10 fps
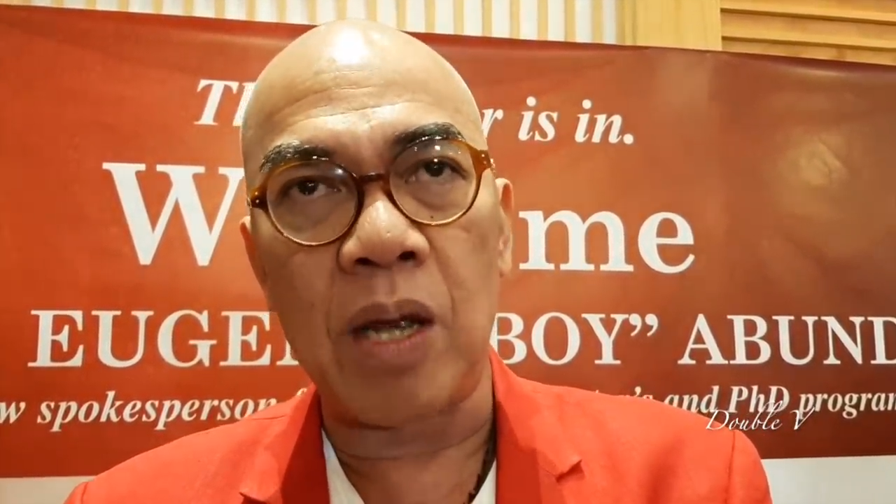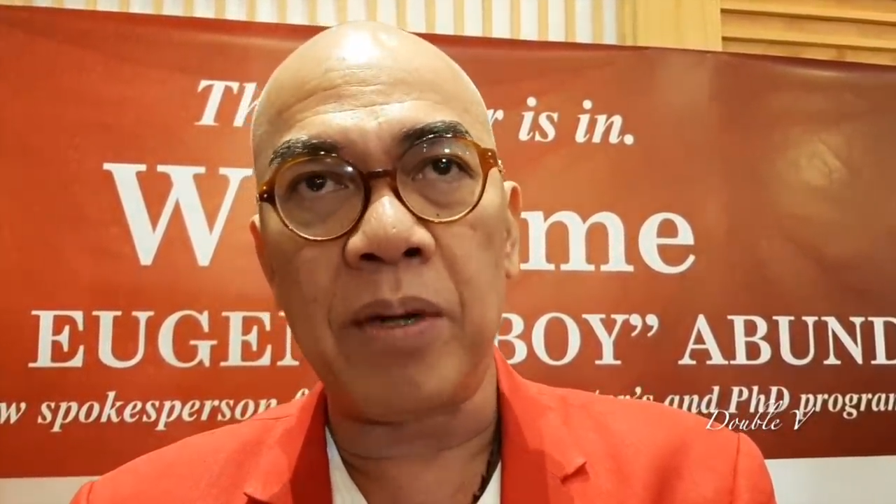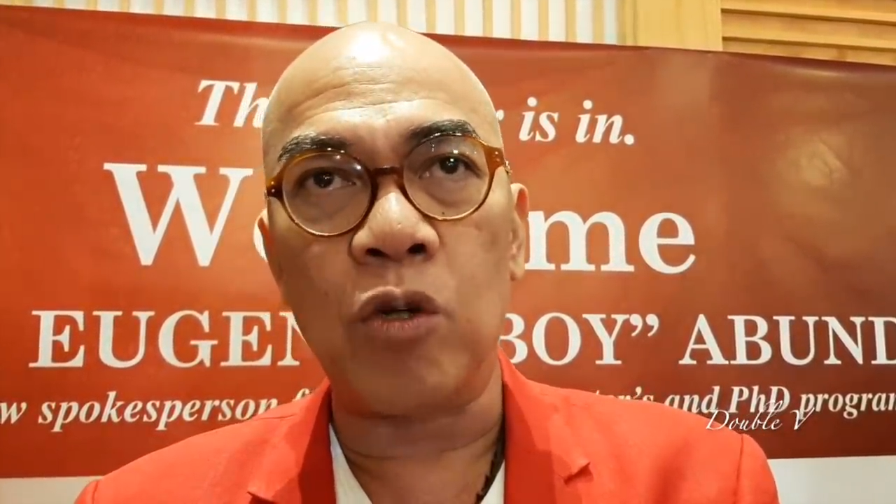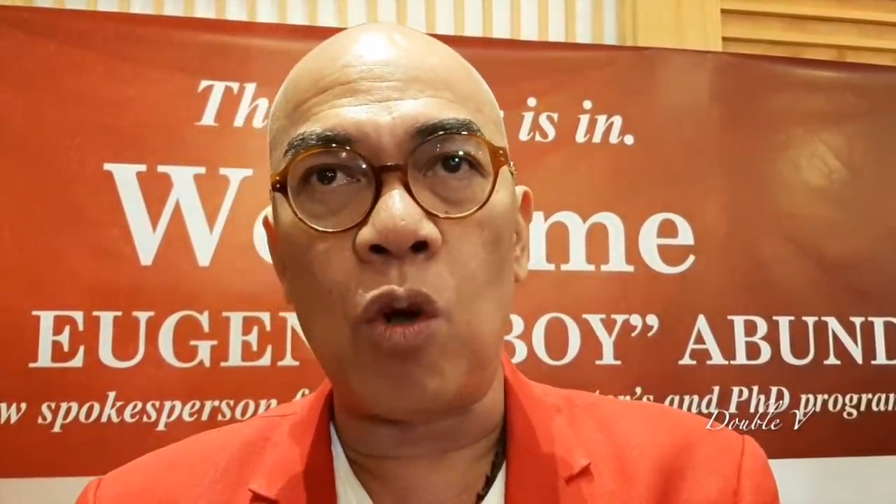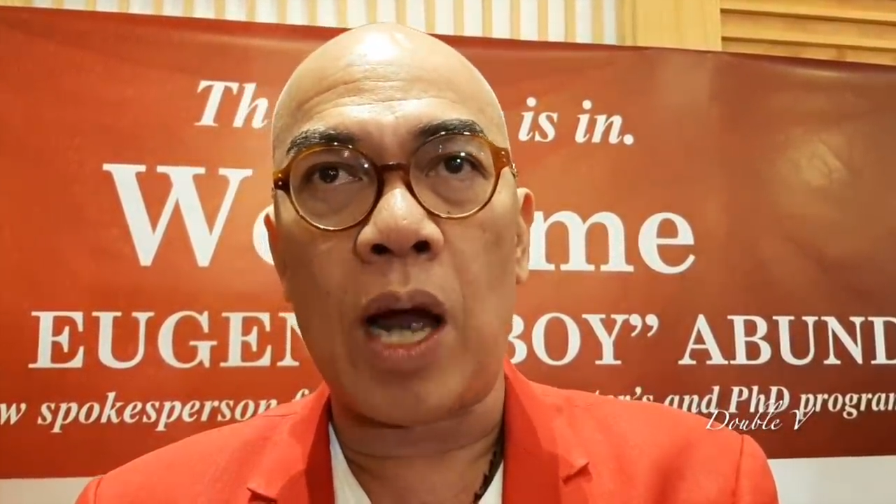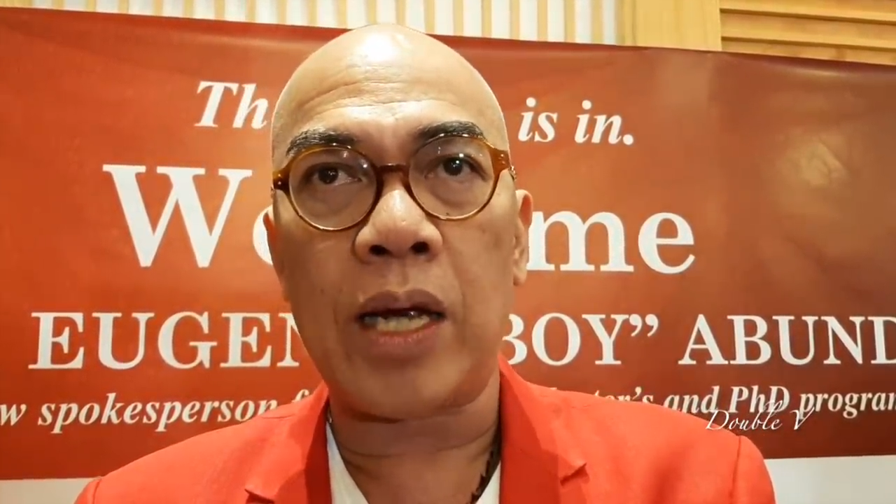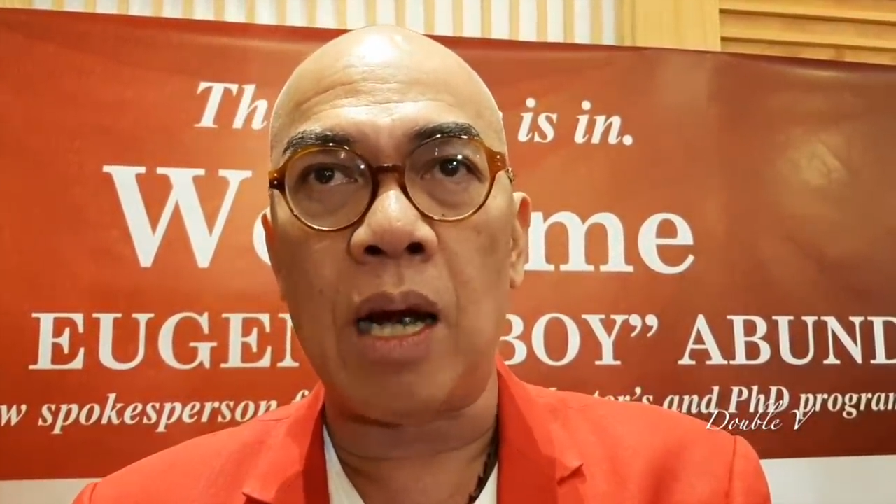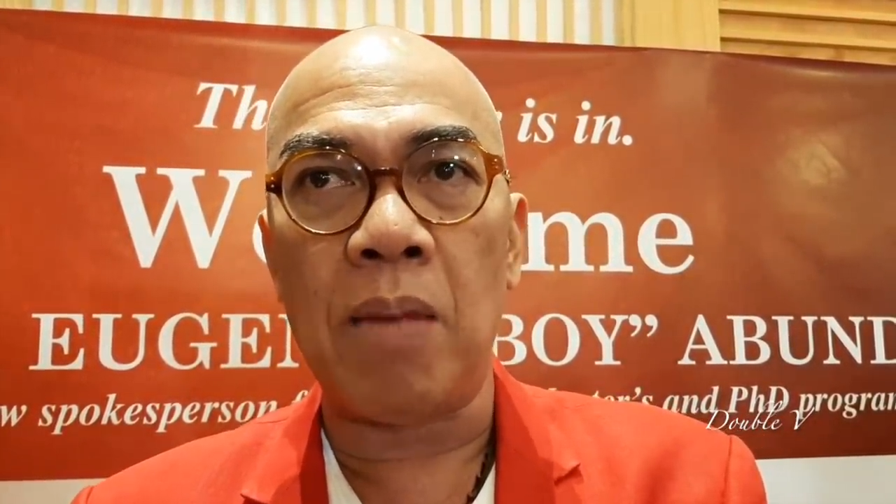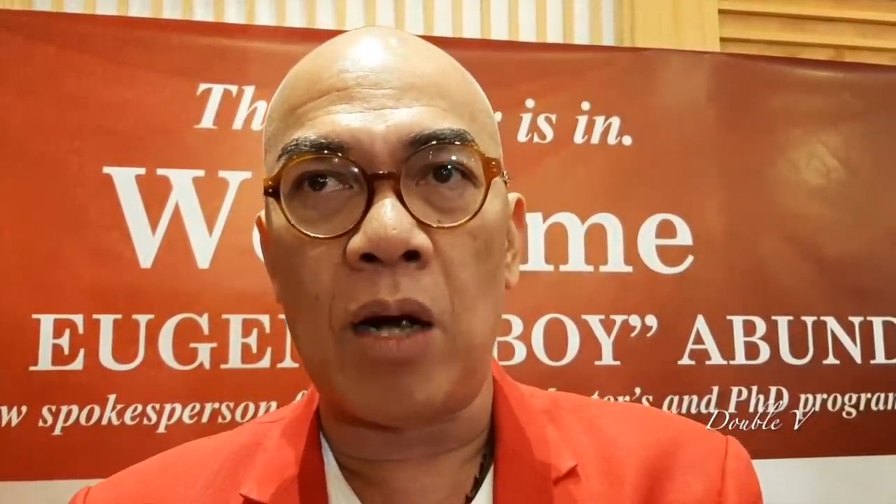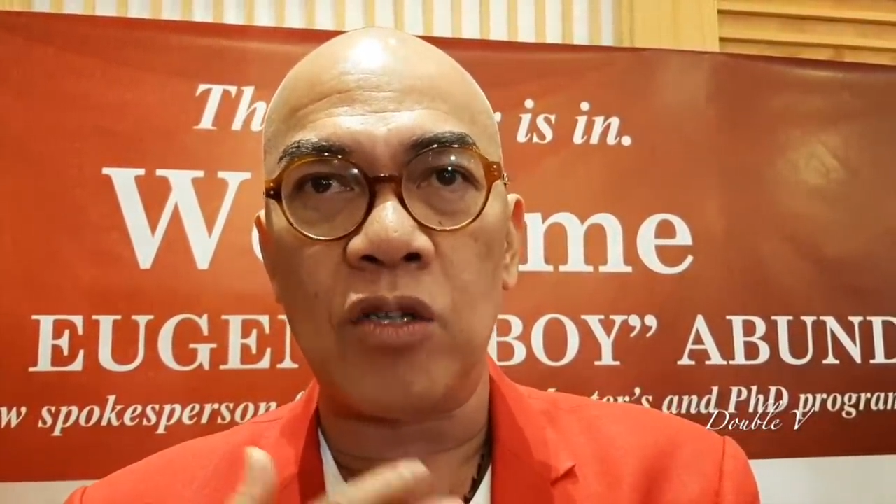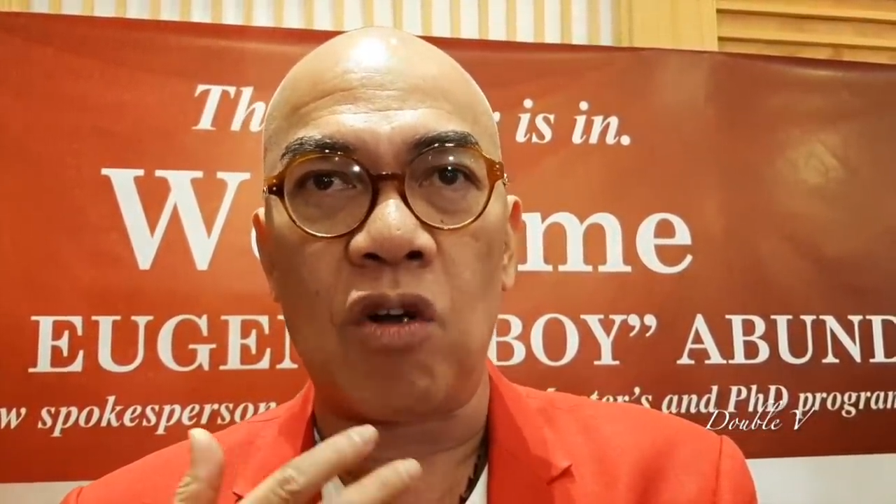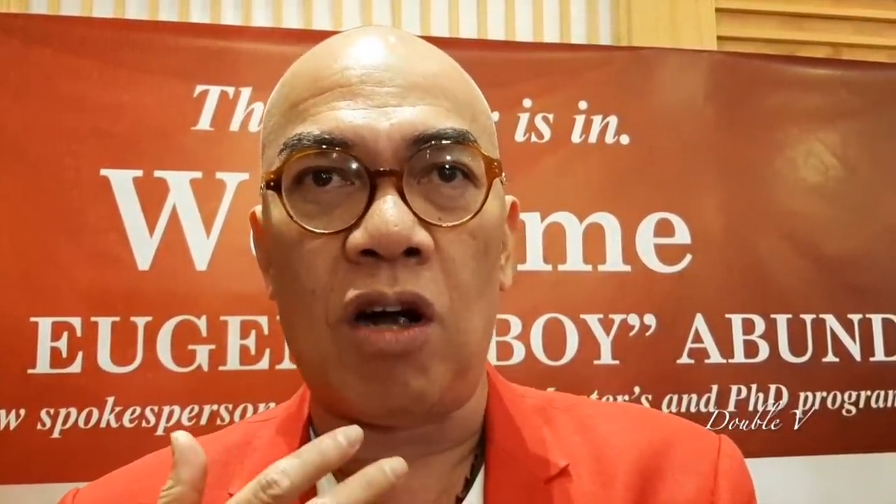Sabi ko, do I come out